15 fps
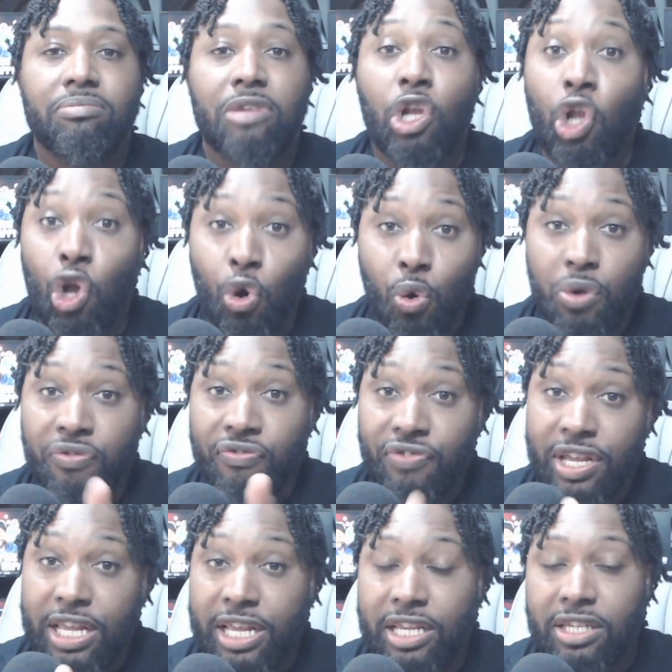Lower
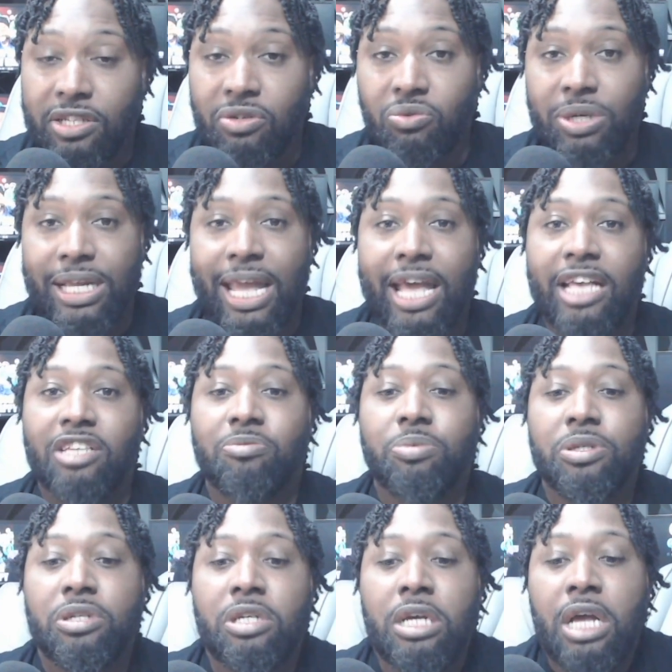fees with
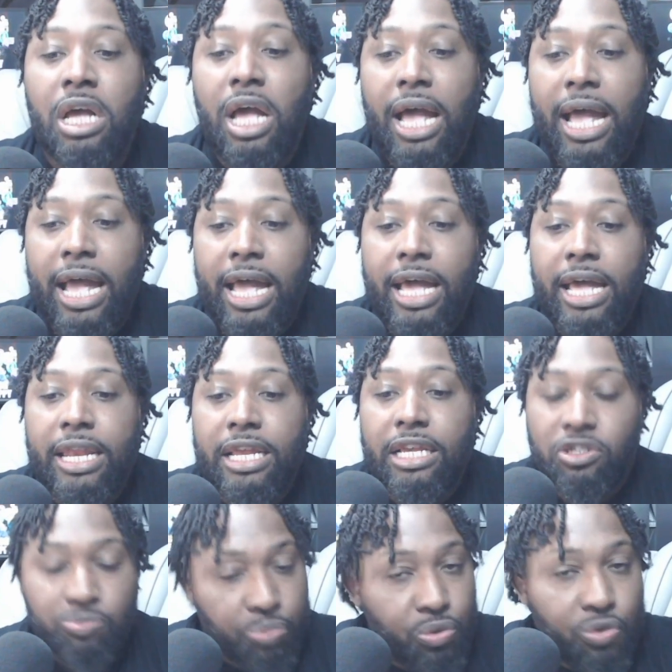Kaspa, and
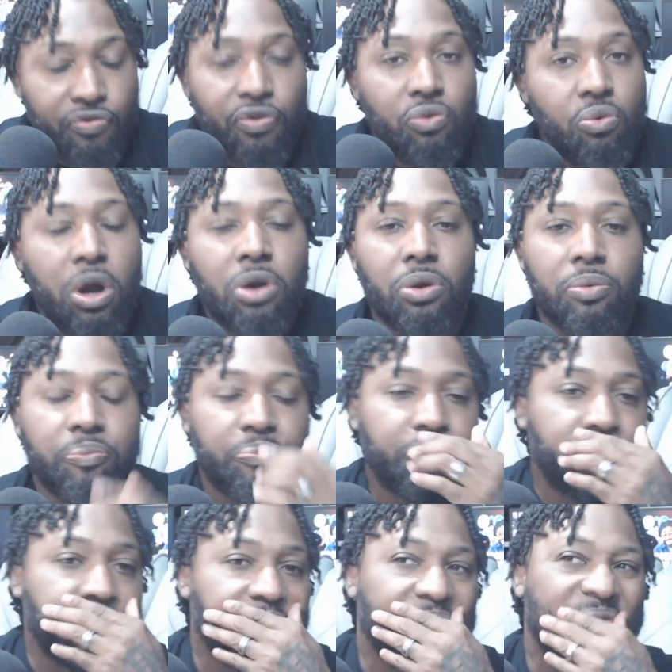it's proof of work.
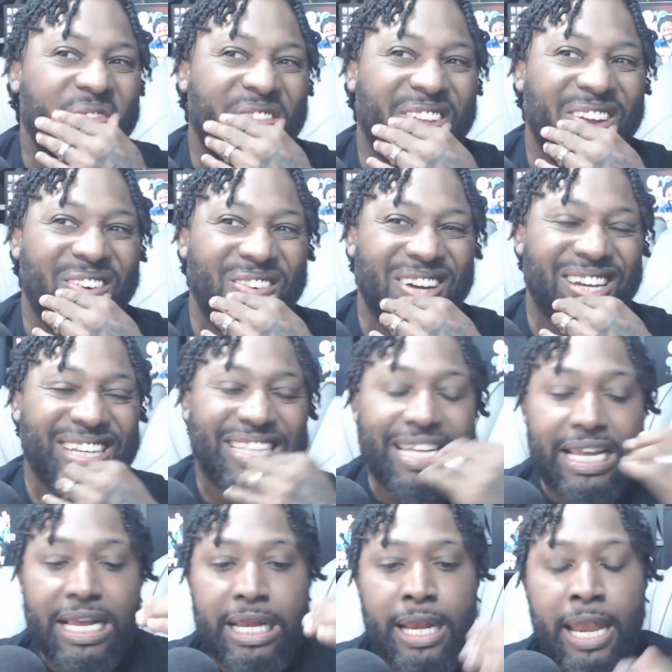Well, the
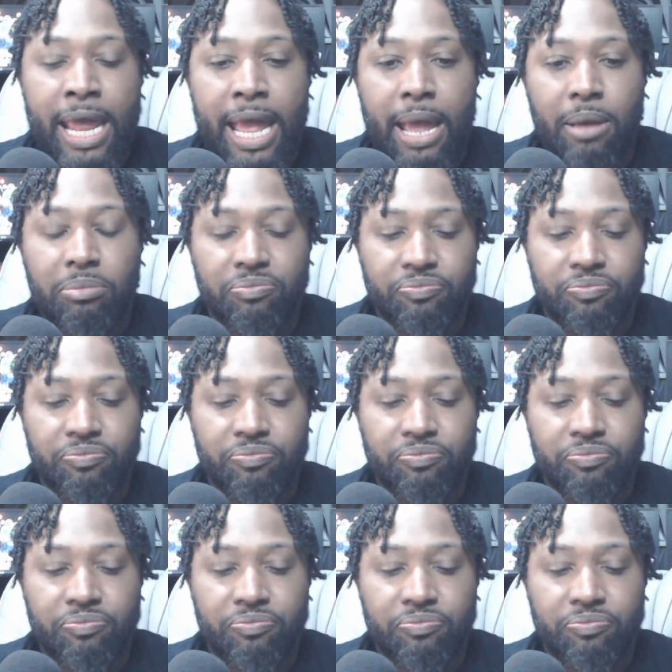thing that